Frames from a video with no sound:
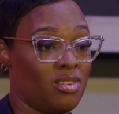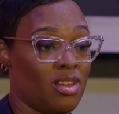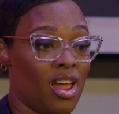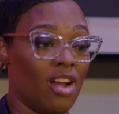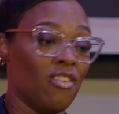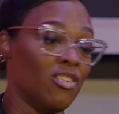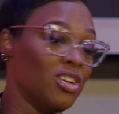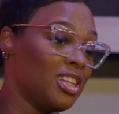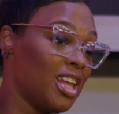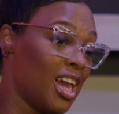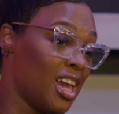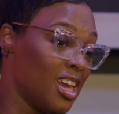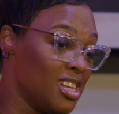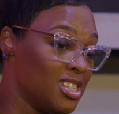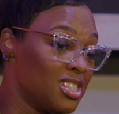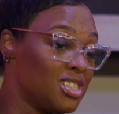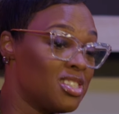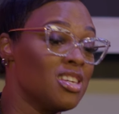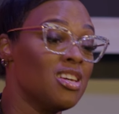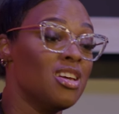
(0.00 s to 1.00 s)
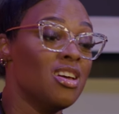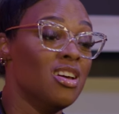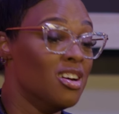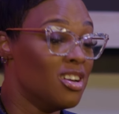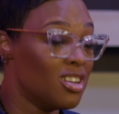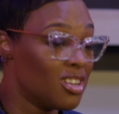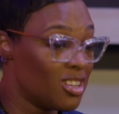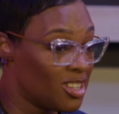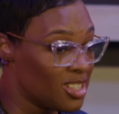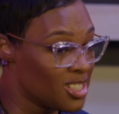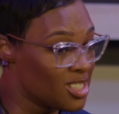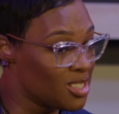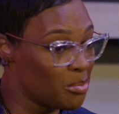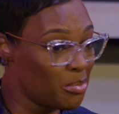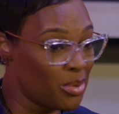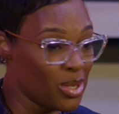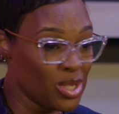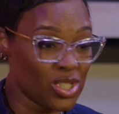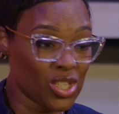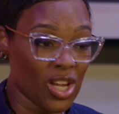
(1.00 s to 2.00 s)
Everything is because a
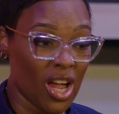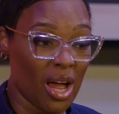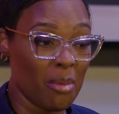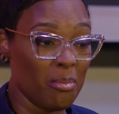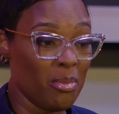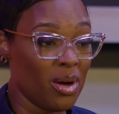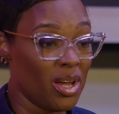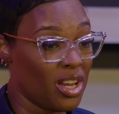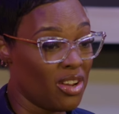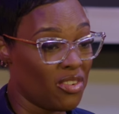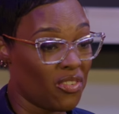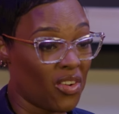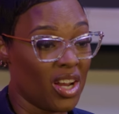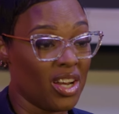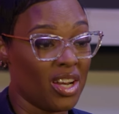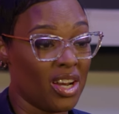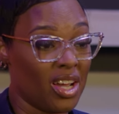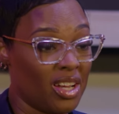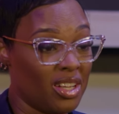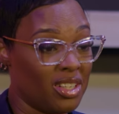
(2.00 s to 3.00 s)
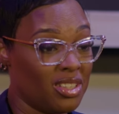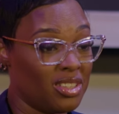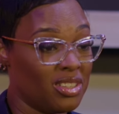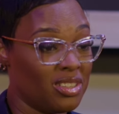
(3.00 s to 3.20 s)
bitch got money right now.